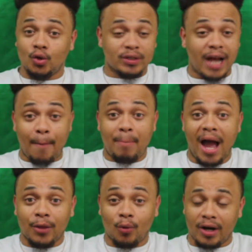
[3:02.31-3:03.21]
just got
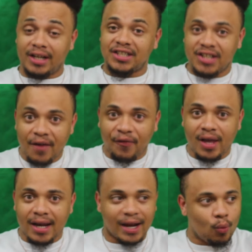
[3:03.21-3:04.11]
bathwater to sniff
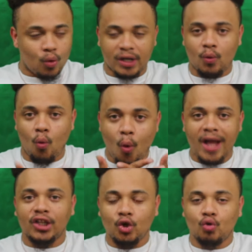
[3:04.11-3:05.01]
it? Like, what,
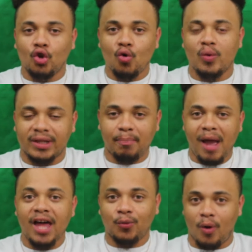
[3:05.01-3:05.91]
what do you do with the
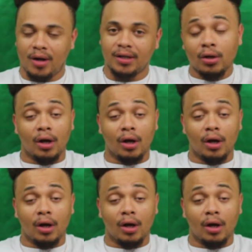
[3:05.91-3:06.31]
bathwater?